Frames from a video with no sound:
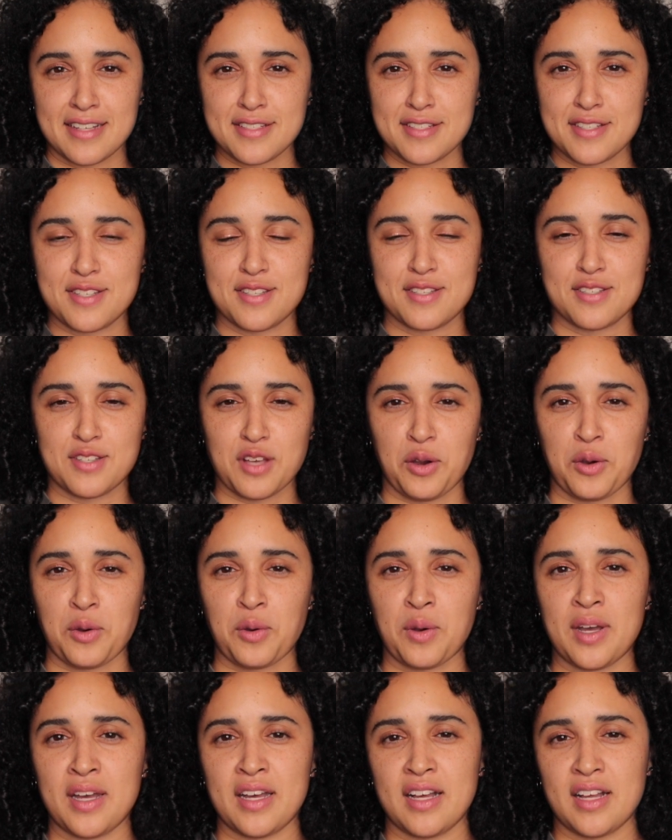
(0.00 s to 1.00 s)
So
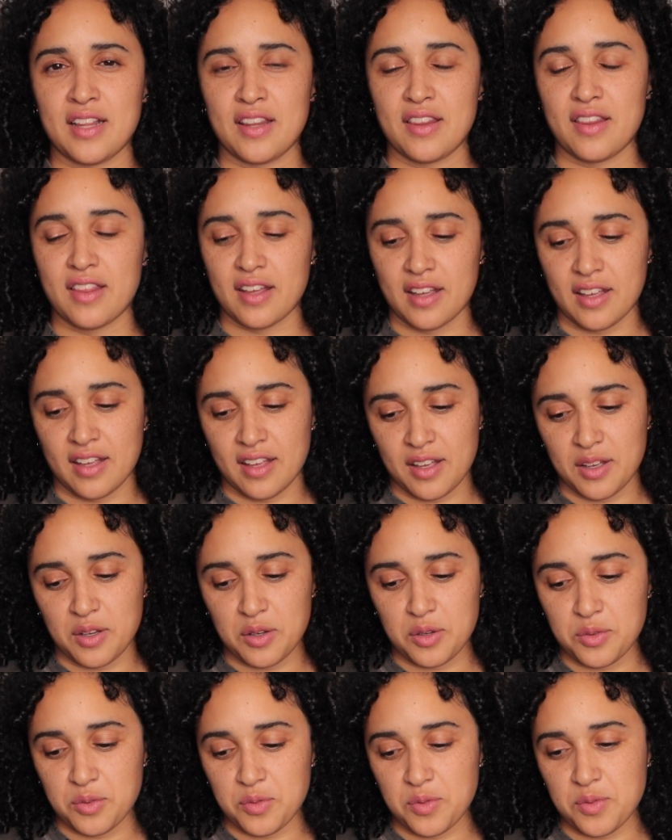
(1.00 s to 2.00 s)
the
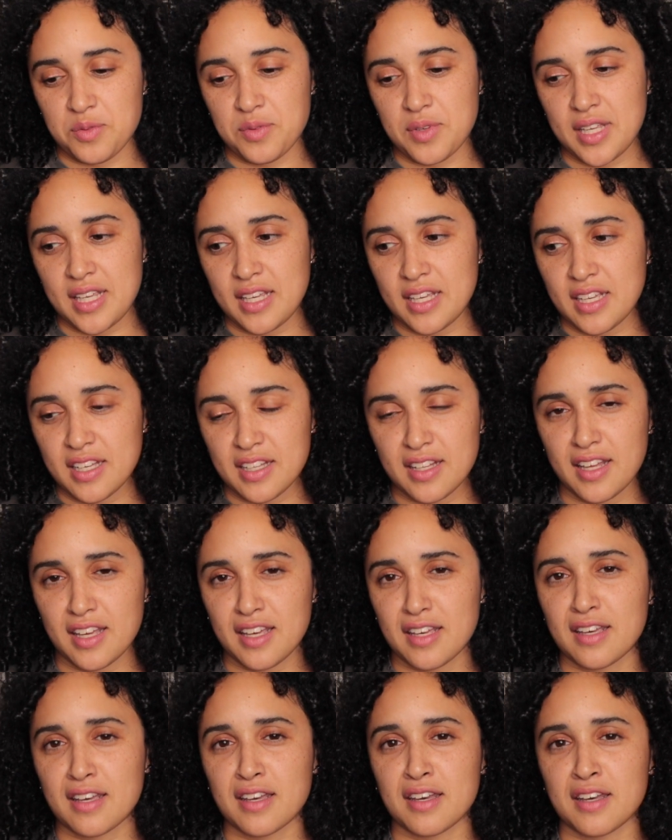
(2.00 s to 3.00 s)

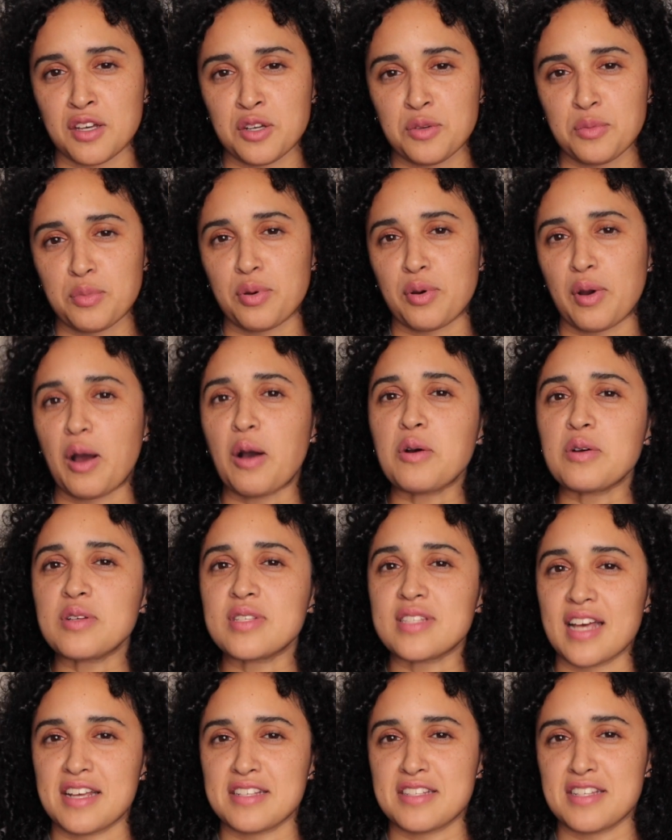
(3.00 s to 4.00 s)
healing
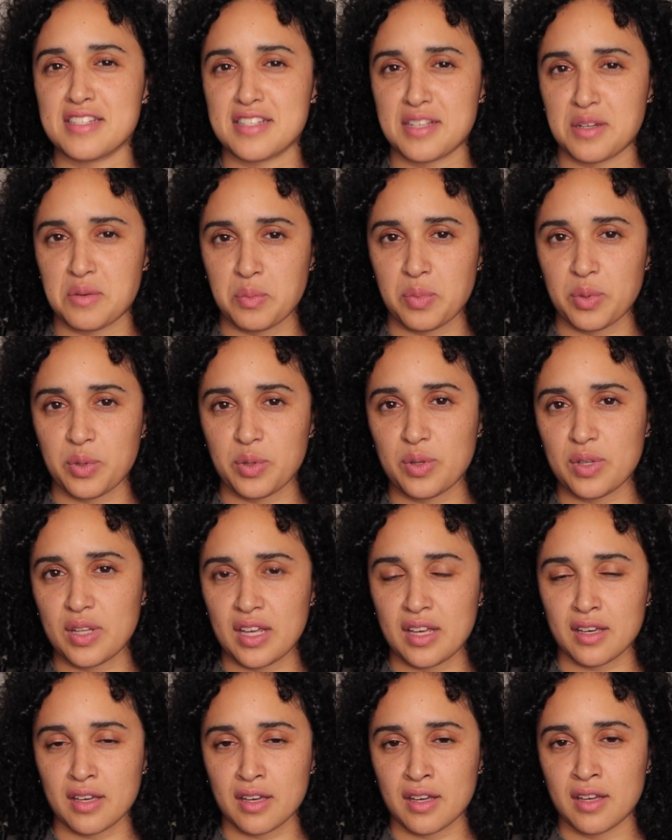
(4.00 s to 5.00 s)
process is in
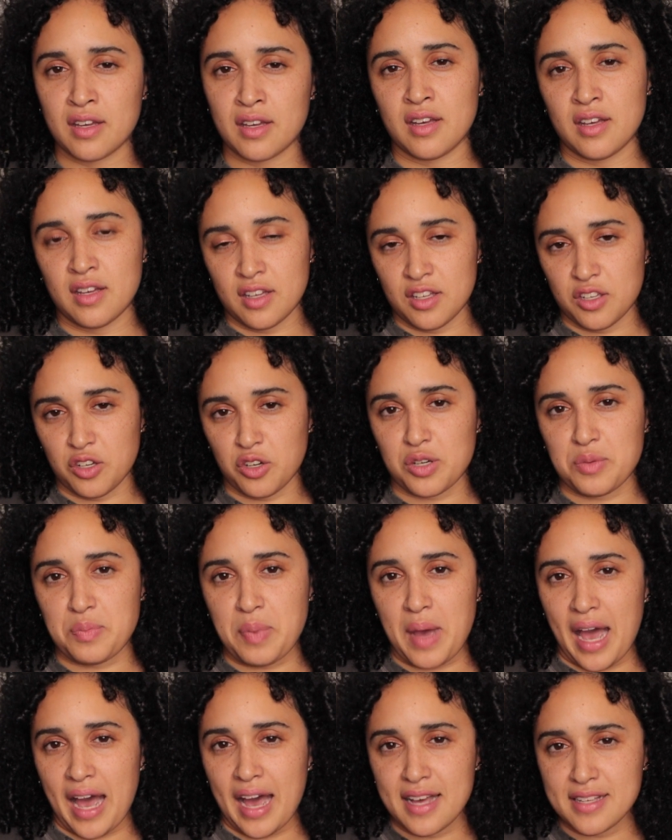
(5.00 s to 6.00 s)
building your
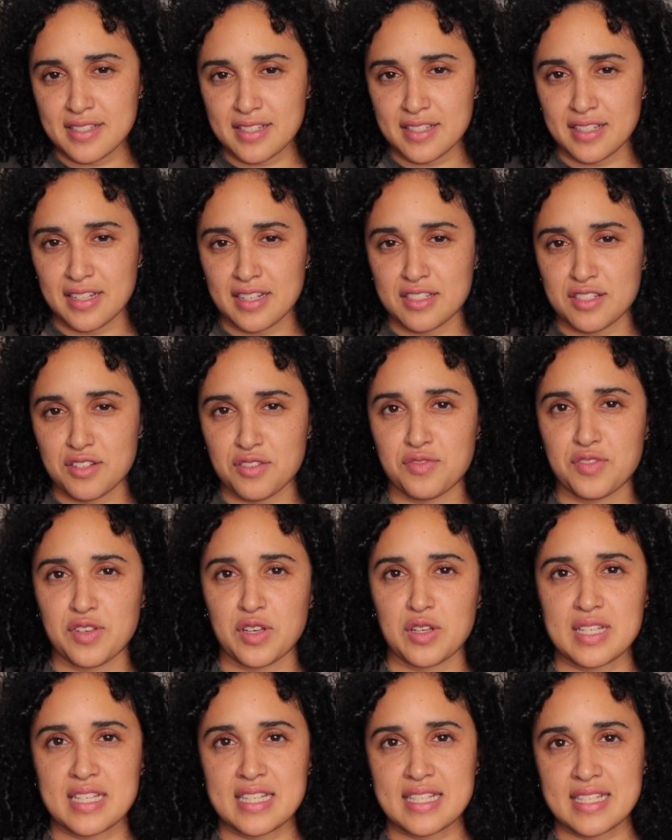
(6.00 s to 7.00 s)
capacity to feel
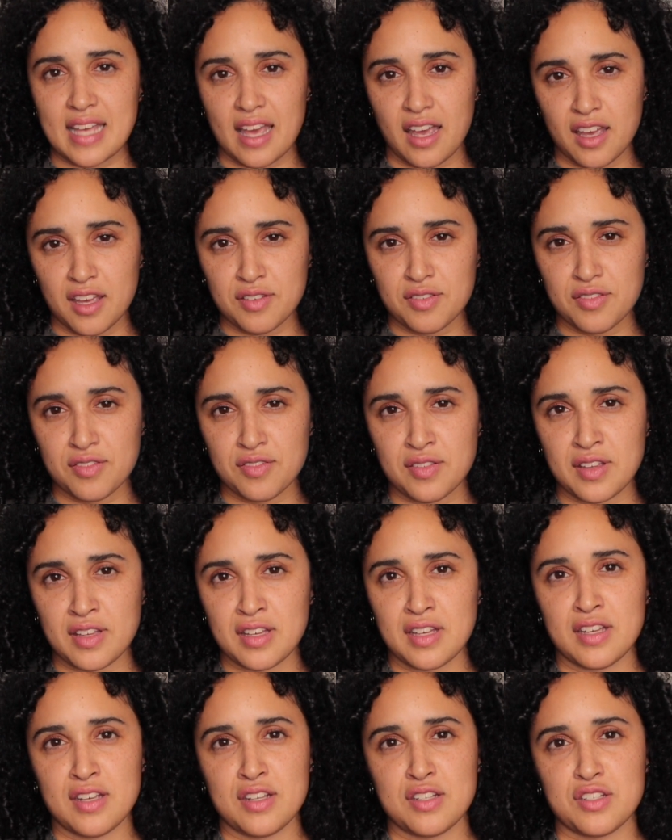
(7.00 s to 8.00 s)
safe,
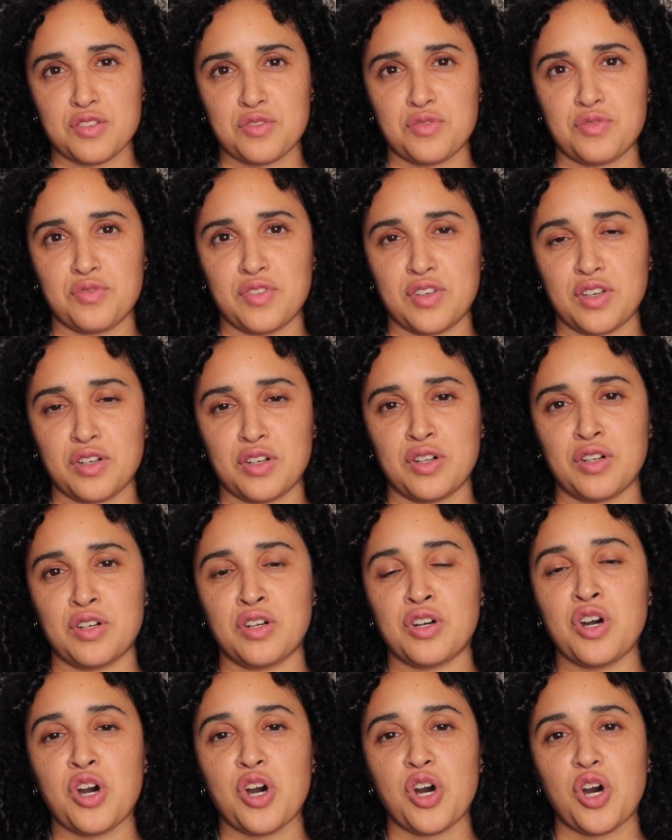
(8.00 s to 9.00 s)
to feel
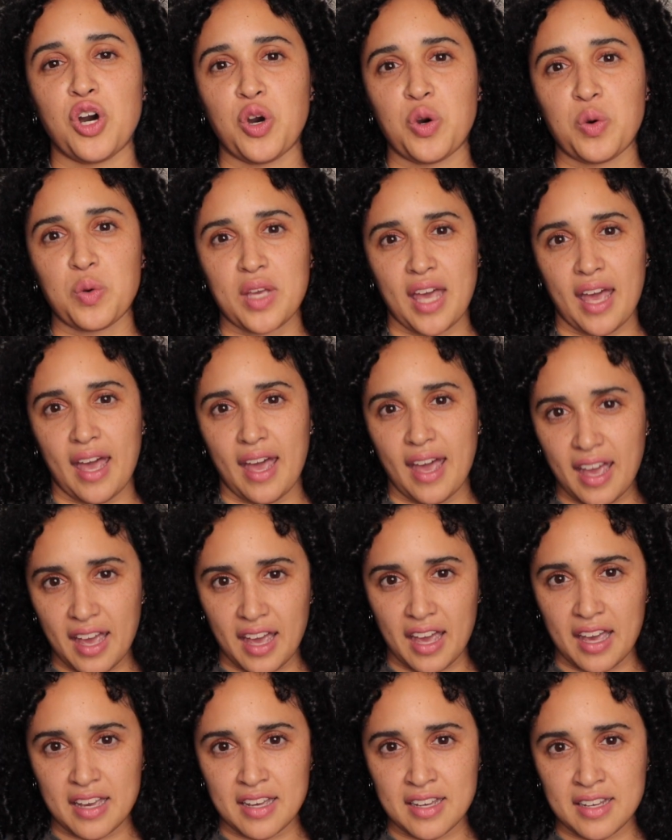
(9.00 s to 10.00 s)

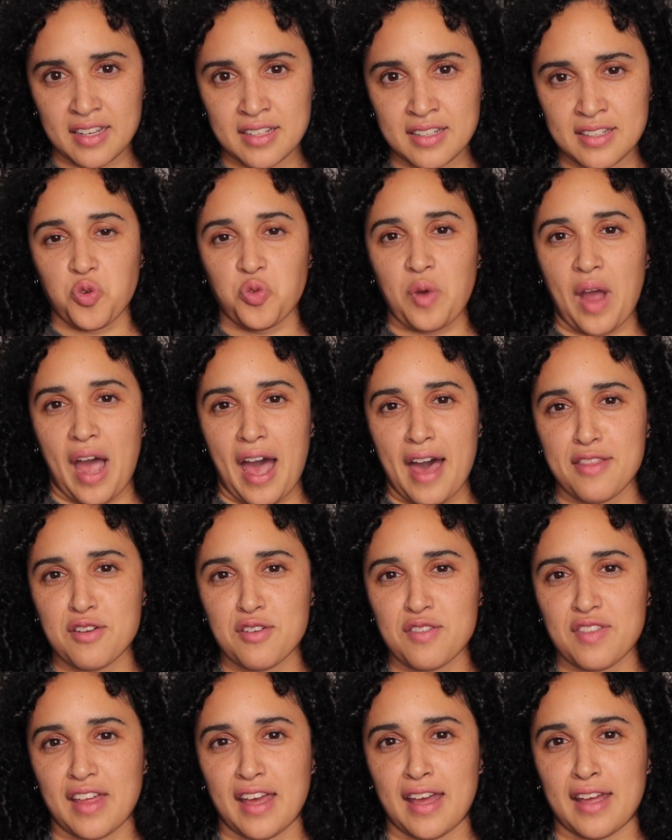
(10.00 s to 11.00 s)
okay, rather
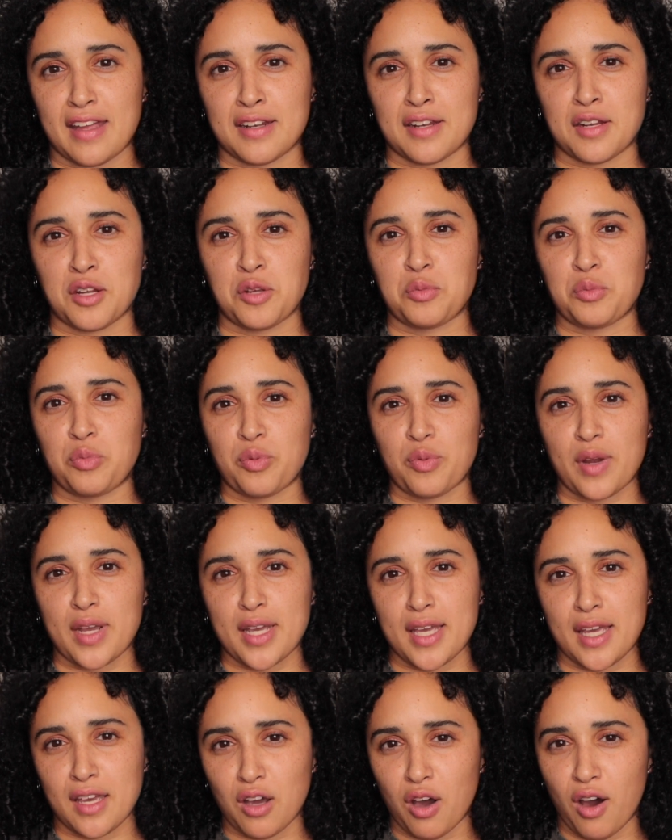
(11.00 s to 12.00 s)
than
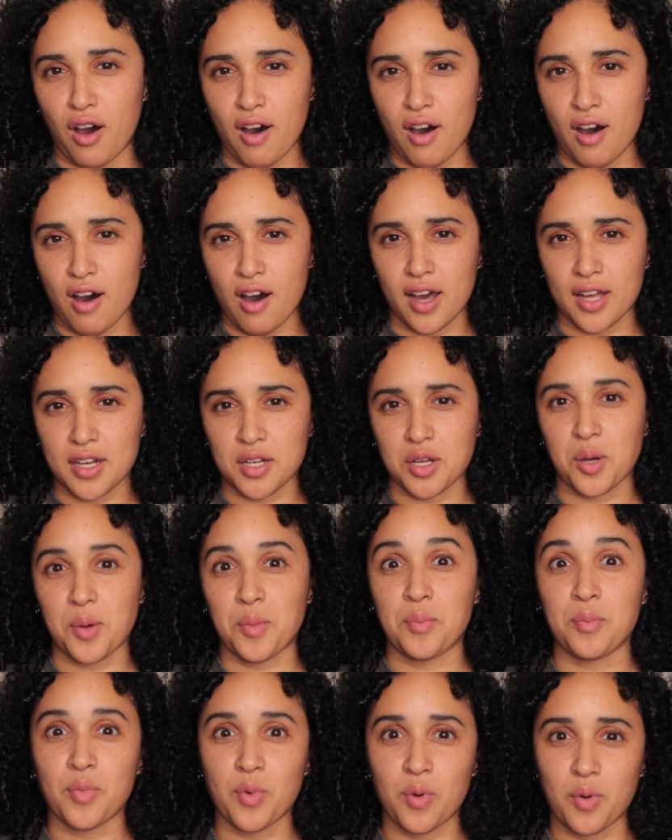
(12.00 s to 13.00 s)
bringing on
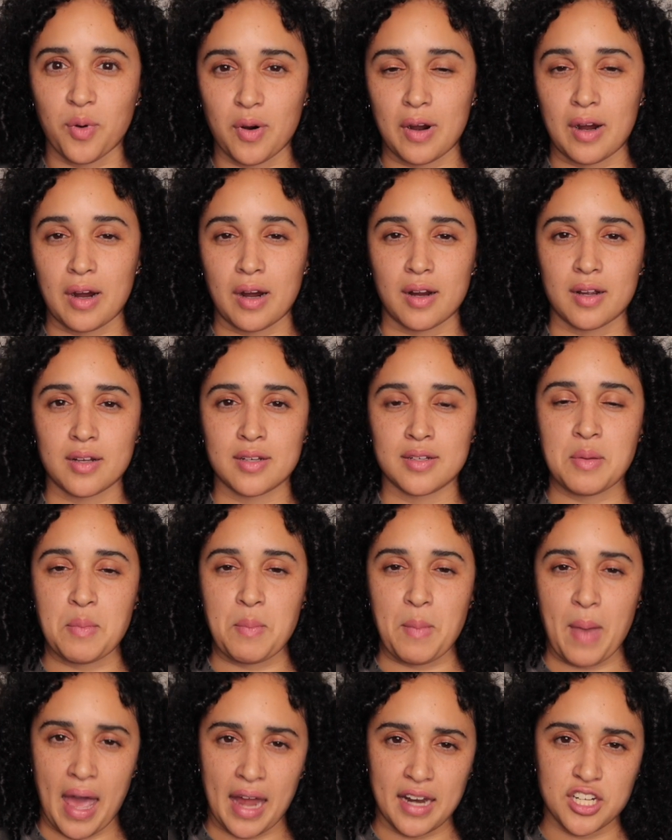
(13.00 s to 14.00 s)
more
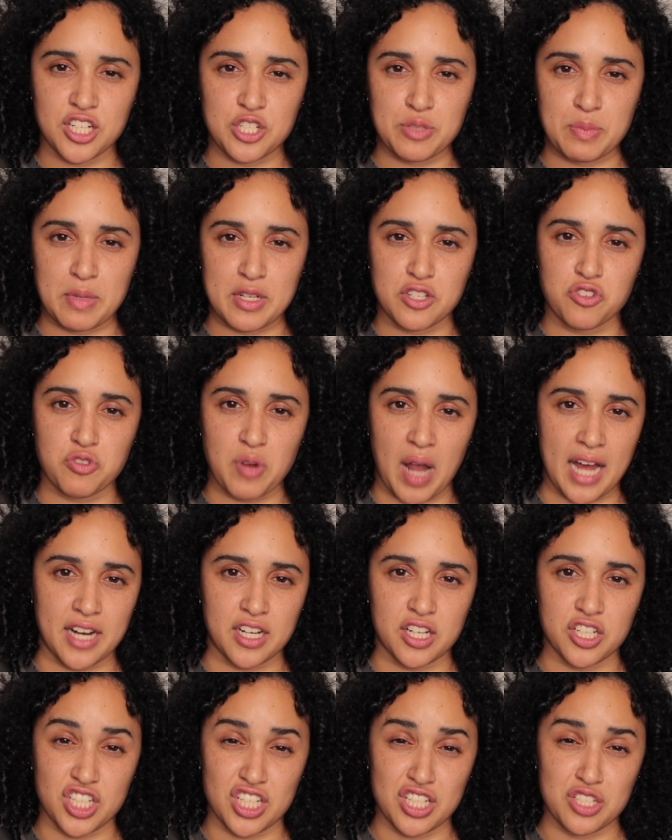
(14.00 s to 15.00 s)
management
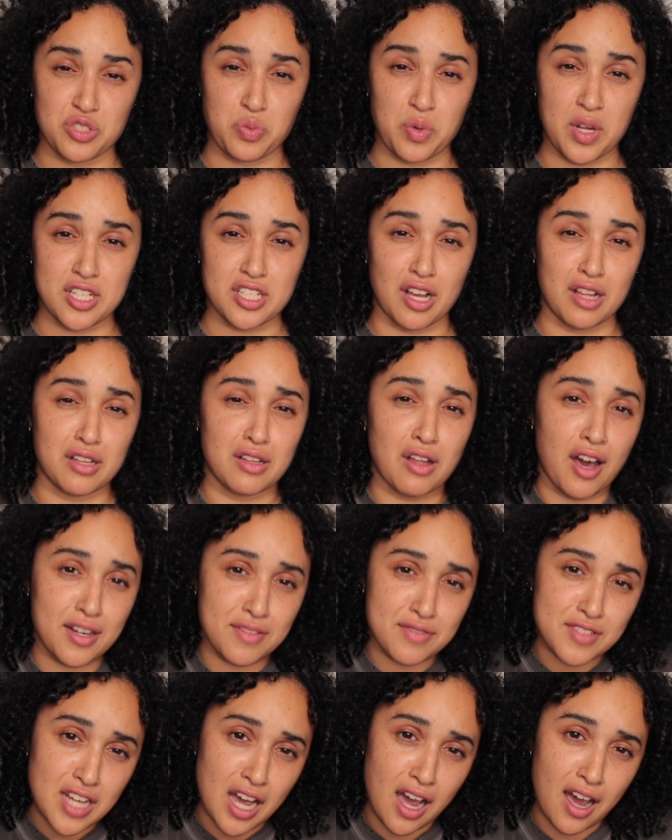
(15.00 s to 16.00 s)
strategies, which a lot of
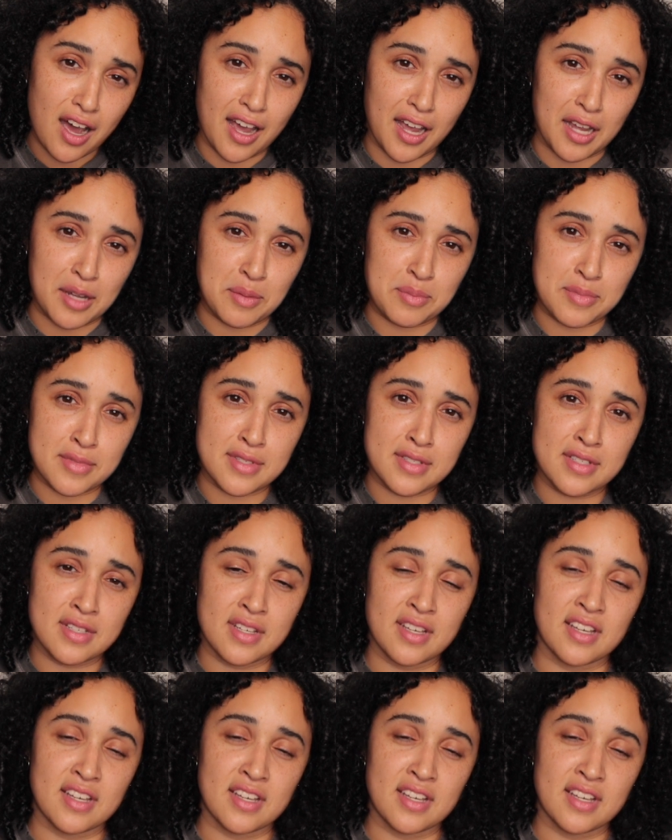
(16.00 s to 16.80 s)
times